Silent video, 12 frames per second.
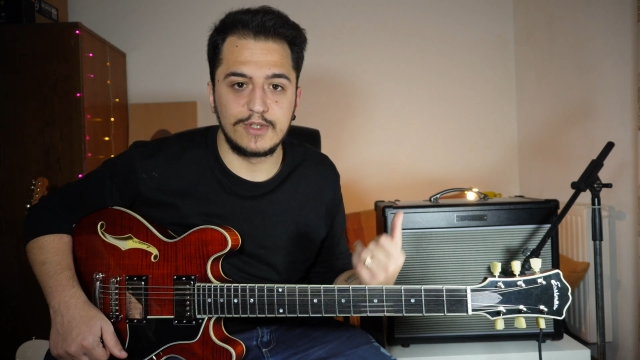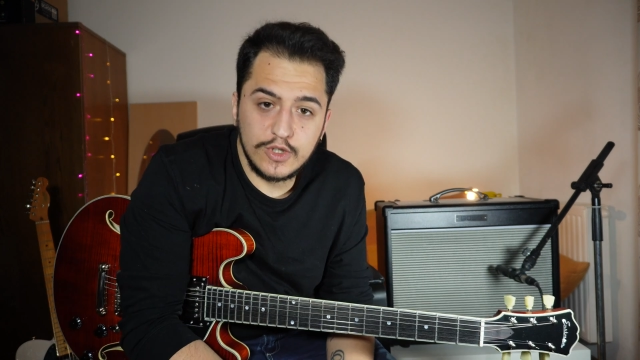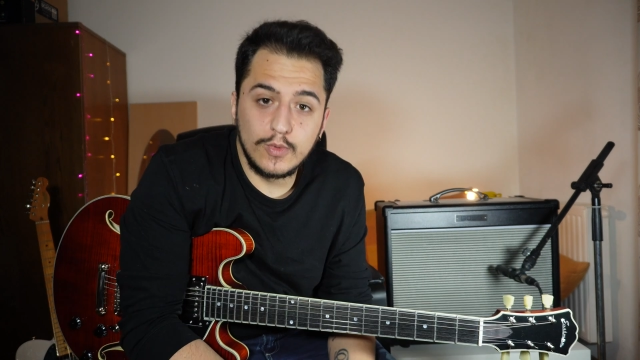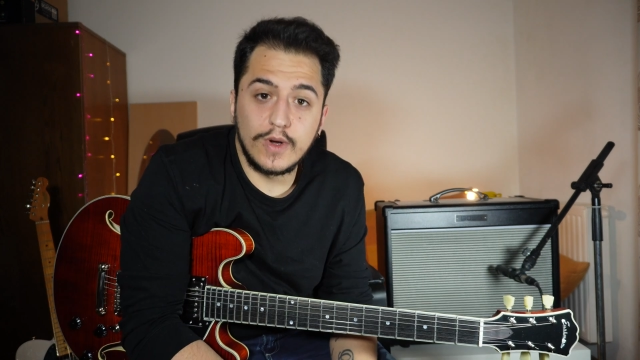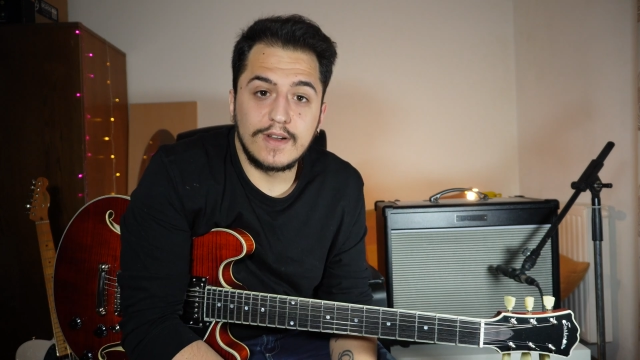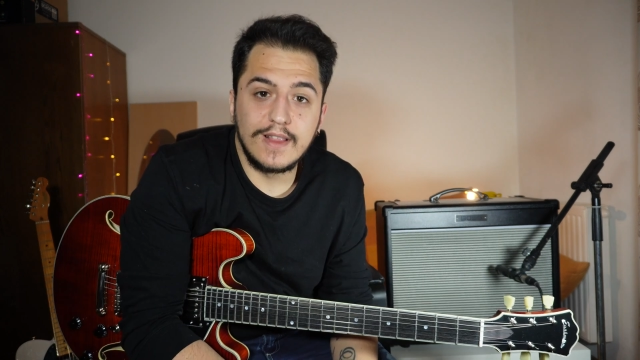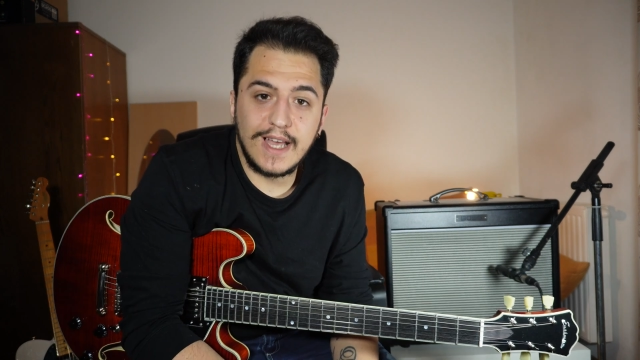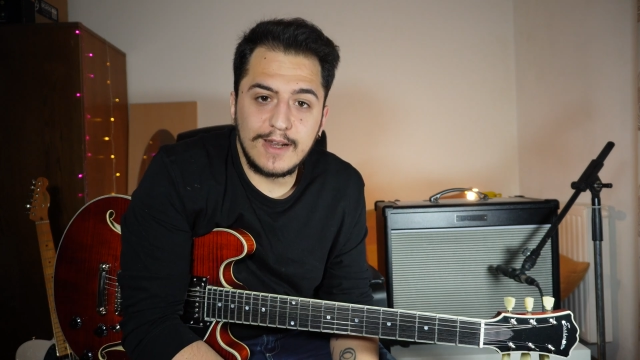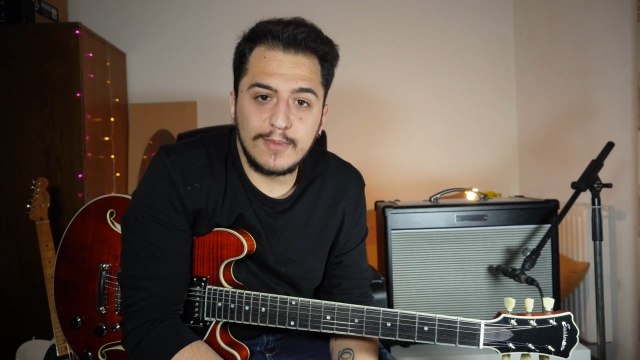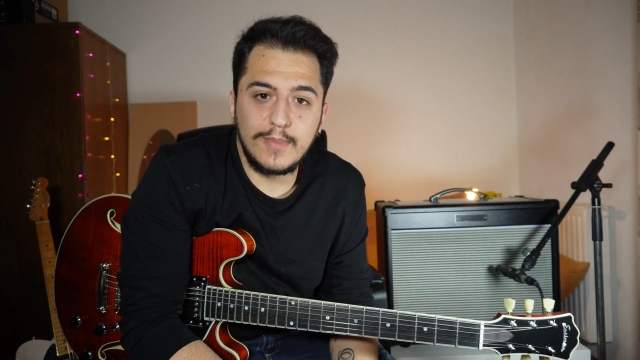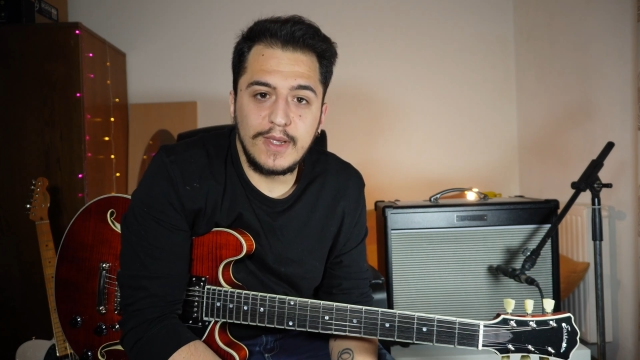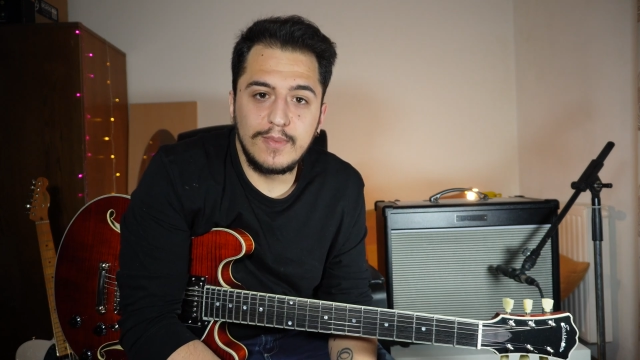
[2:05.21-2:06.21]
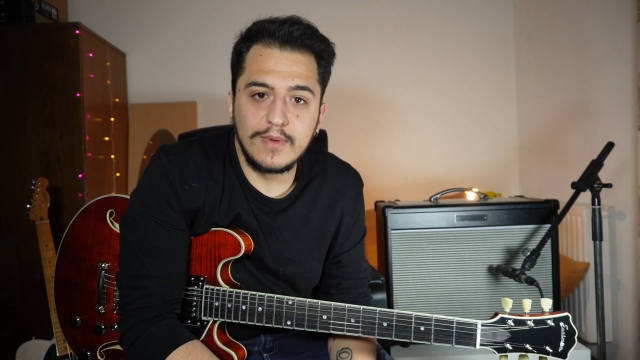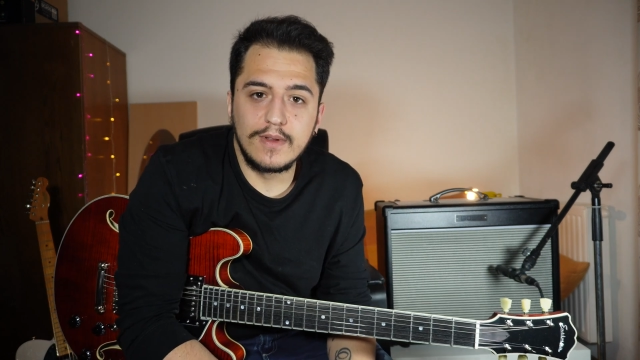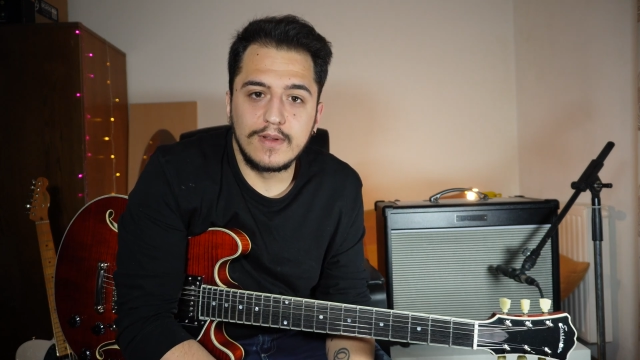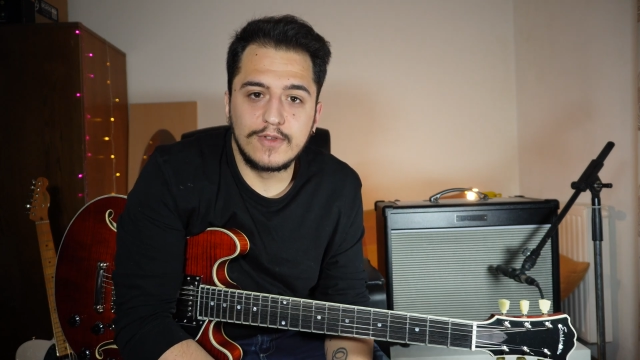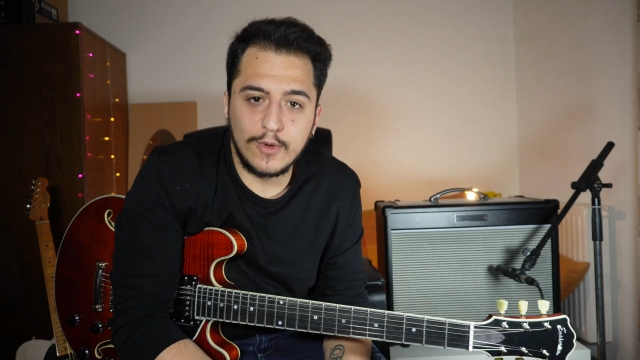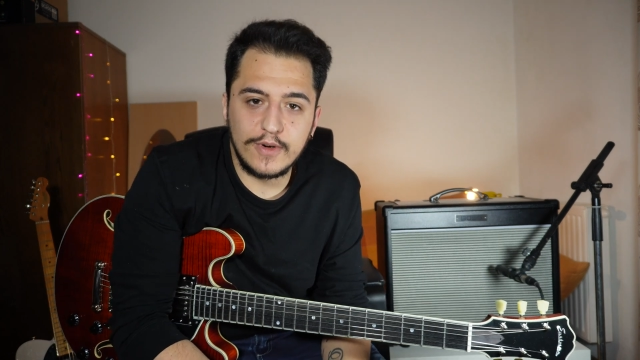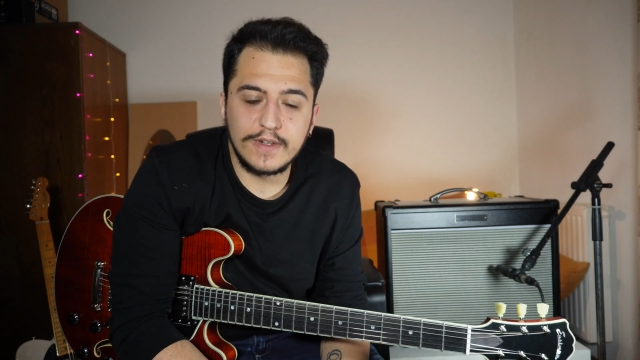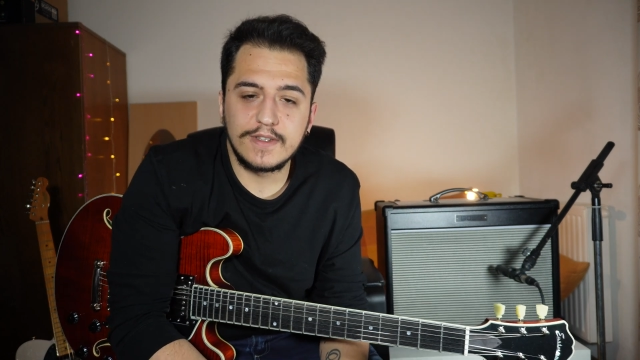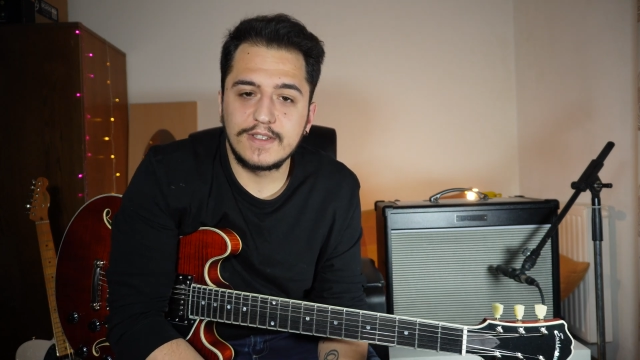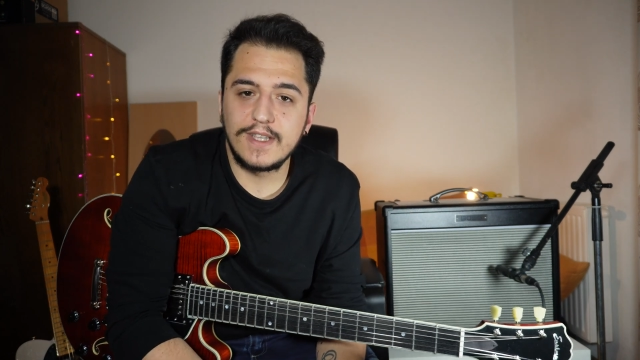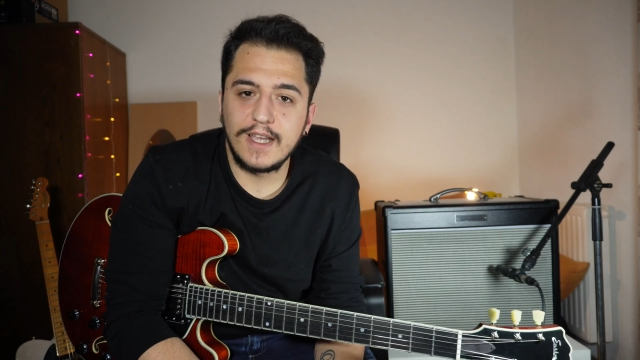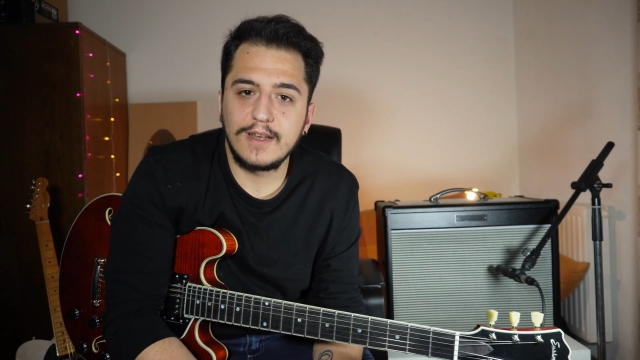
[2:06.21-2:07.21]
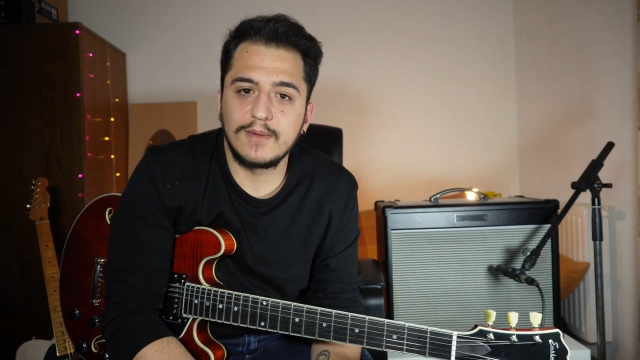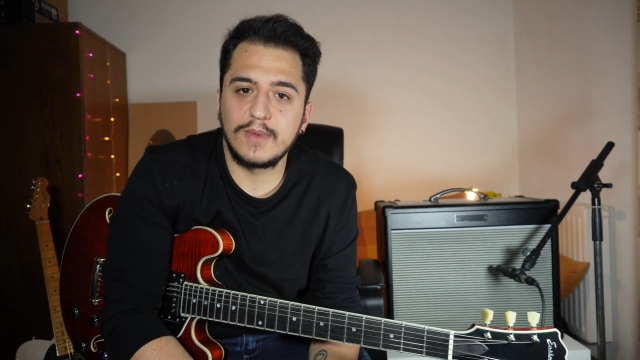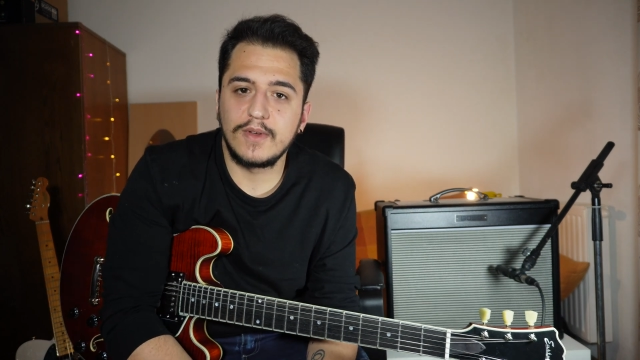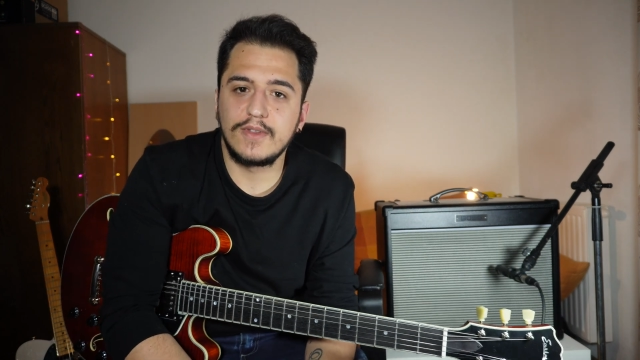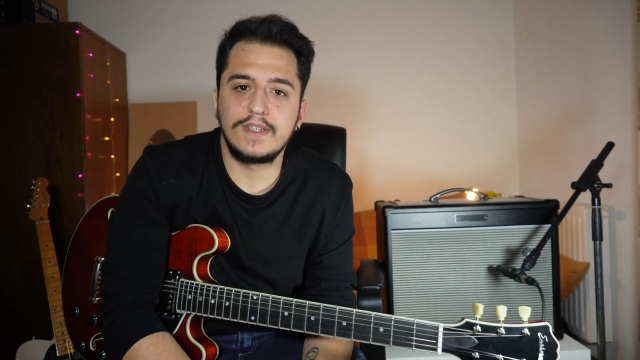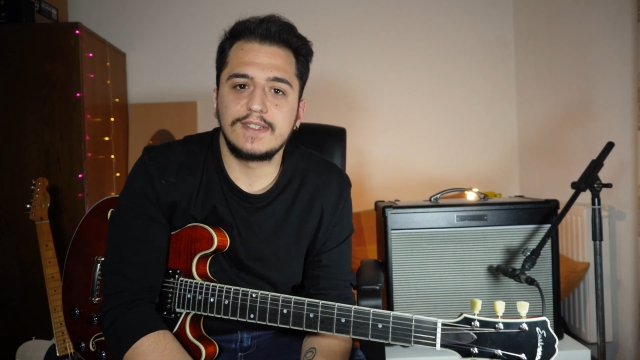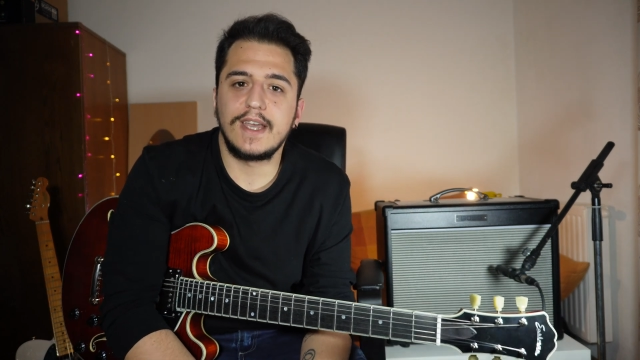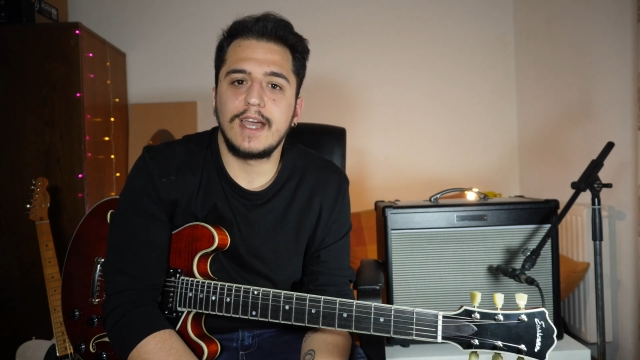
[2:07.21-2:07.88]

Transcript: So what a lot of people don't understand about these